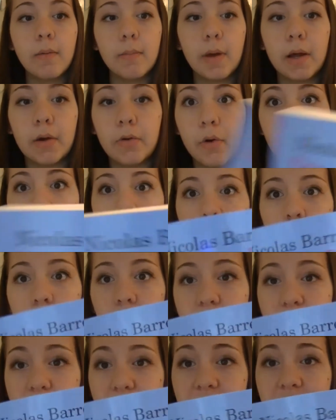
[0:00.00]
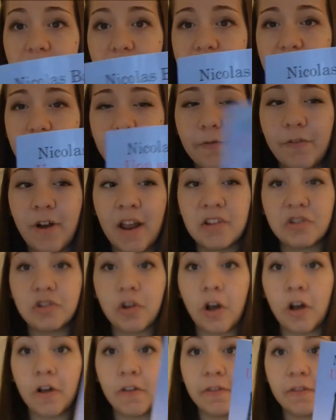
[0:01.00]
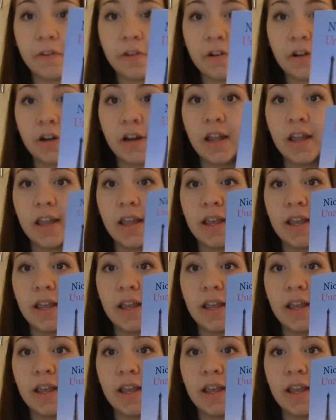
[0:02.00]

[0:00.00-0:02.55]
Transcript: Barreau it's a French author,